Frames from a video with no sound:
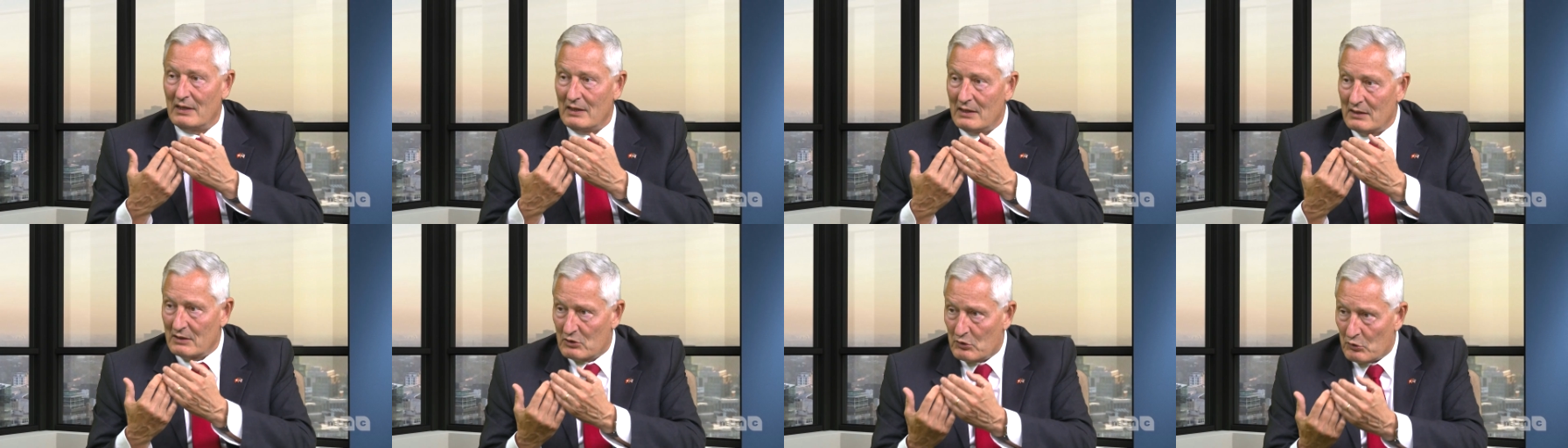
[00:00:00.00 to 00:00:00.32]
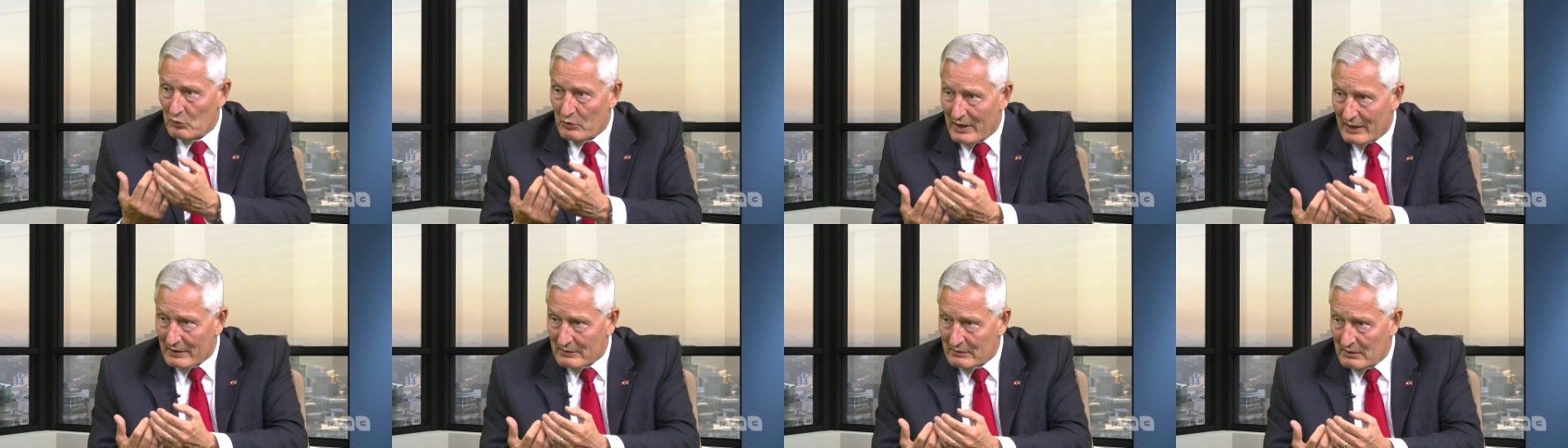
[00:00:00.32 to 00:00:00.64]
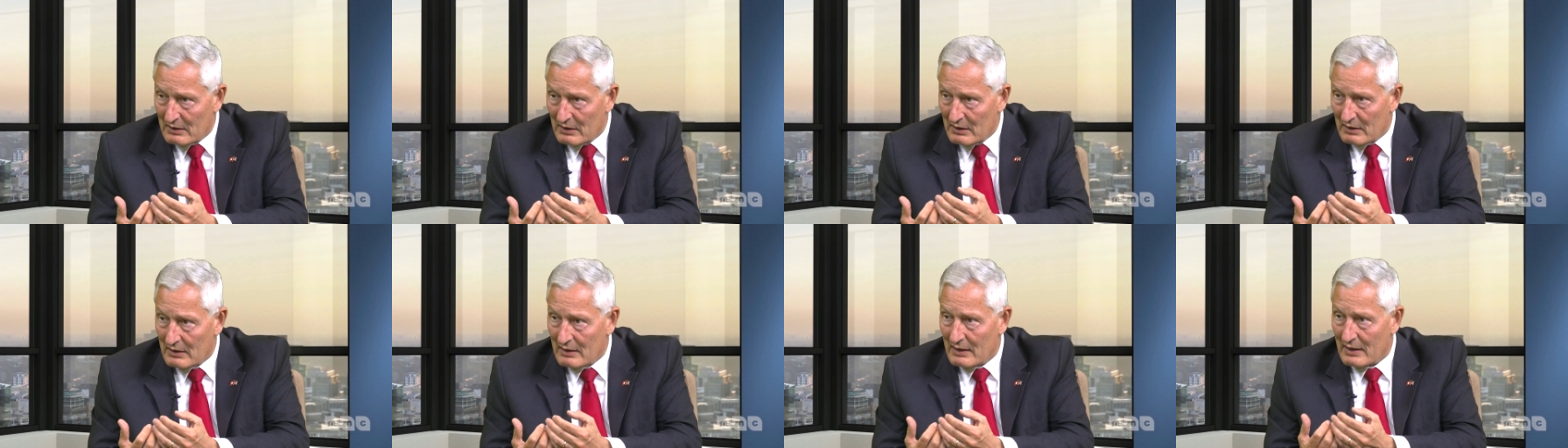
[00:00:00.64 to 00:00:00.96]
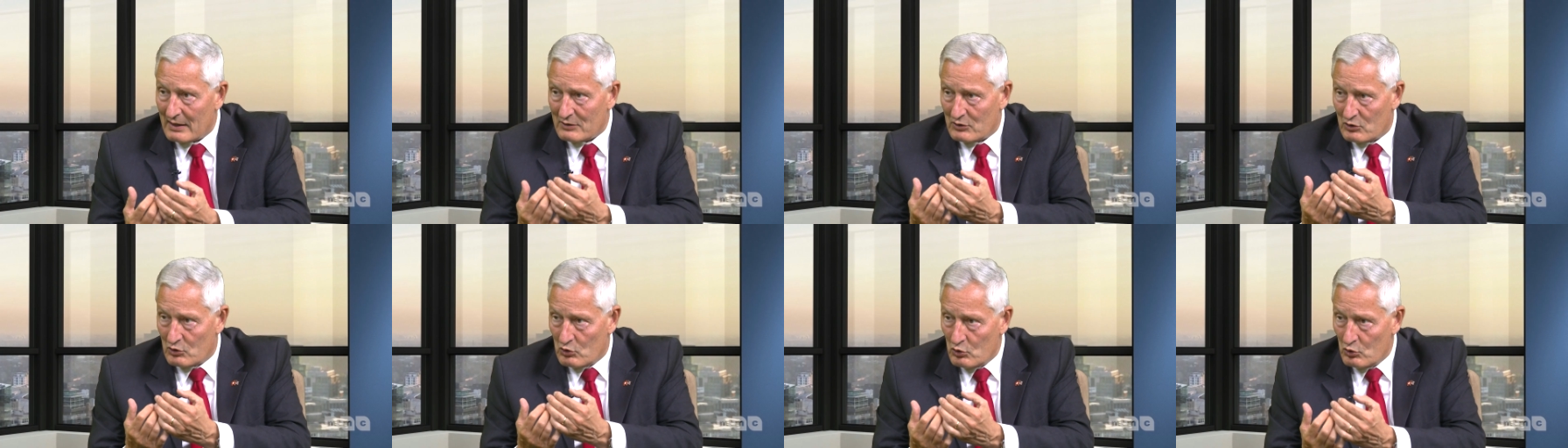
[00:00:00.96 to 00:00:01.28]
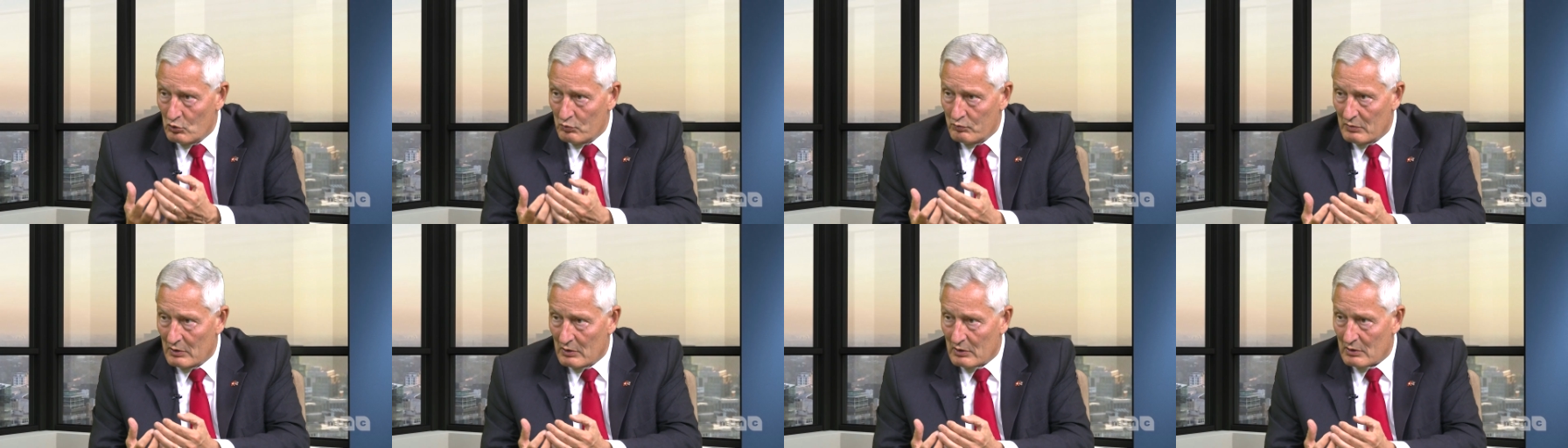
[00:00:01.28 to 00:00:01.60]
interacting as
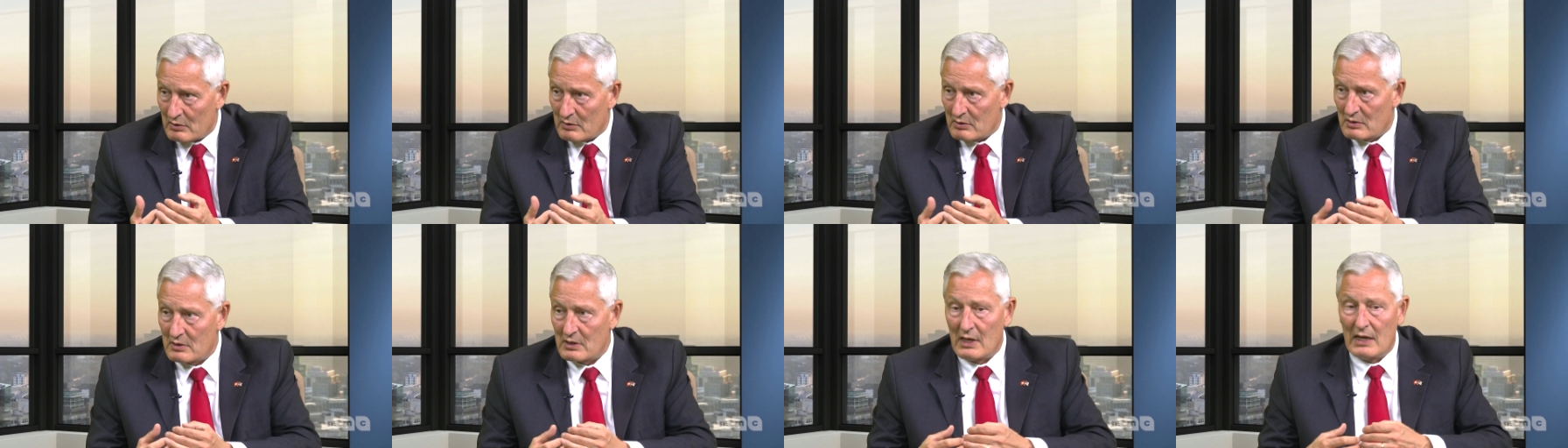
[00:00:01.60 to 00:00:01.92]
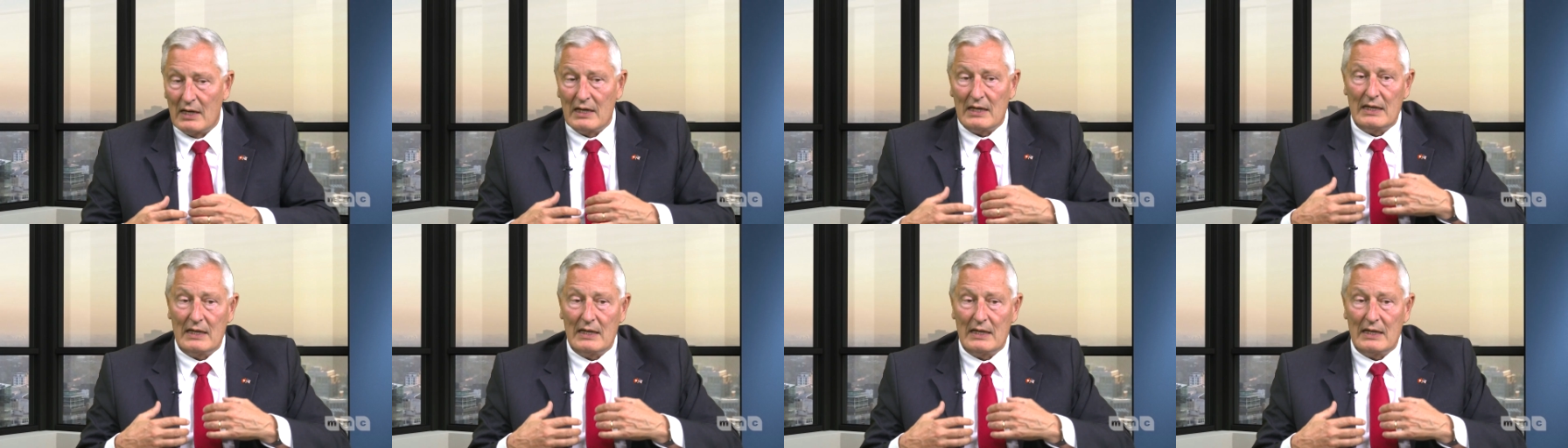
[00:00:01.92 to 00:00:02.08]
humans